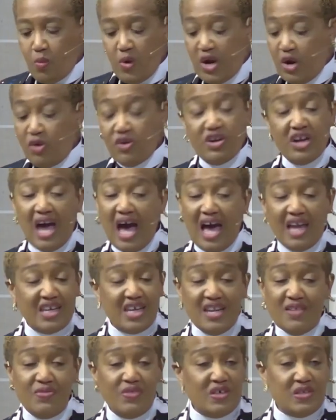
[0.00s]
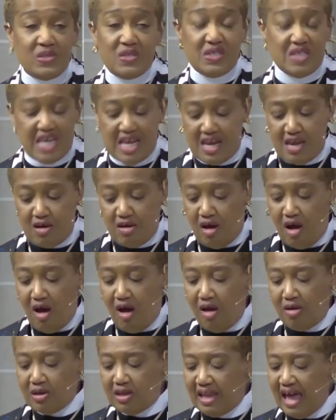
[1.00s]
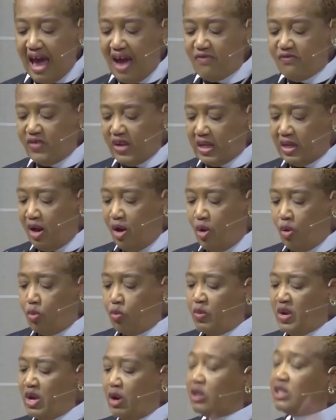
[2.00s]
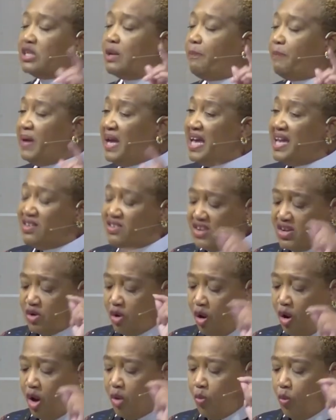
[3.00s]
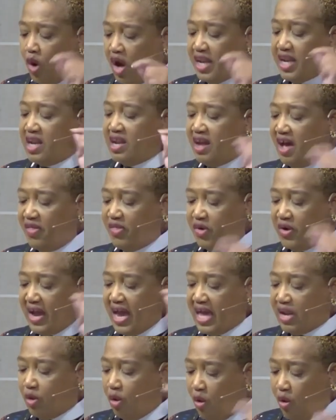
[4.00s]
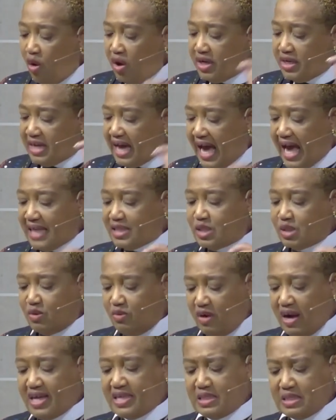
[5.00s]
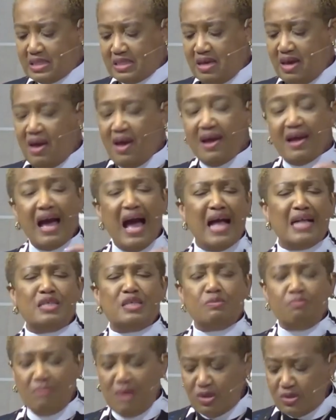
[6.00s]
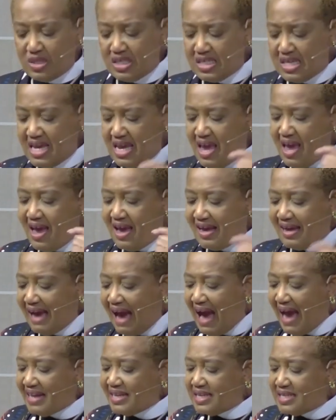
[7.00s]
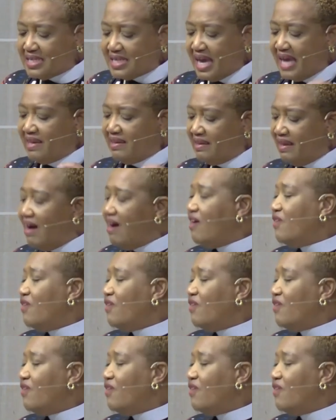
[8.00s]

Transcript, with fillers: We are not in this thing called life alone. We are dependent on one another and on God's grace, God's mercy, guidance, and